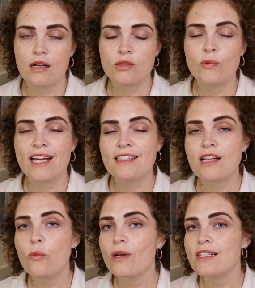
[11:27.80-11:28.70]
I'd worked
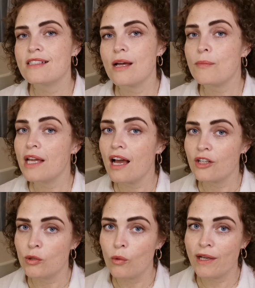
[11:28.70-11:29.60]
out when I set my
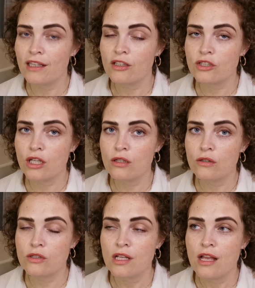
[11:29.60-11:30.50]
annual weight loss
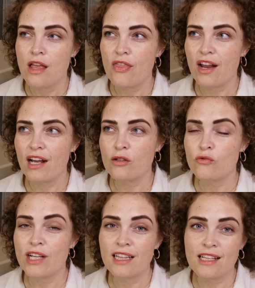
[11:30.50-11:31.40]
goals that I
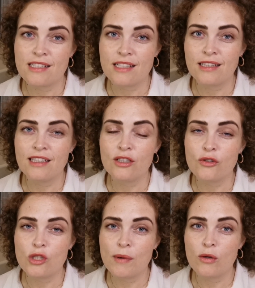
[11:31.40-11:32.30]
could realistically
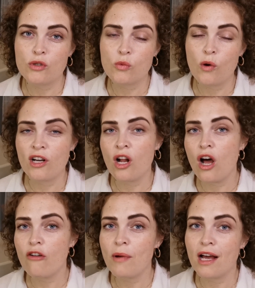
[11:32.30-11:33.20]
lose about one and a
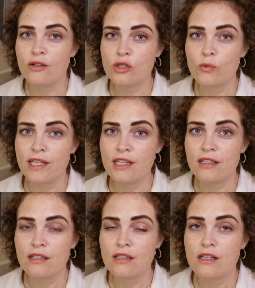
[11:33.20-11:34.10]
half pounds a week.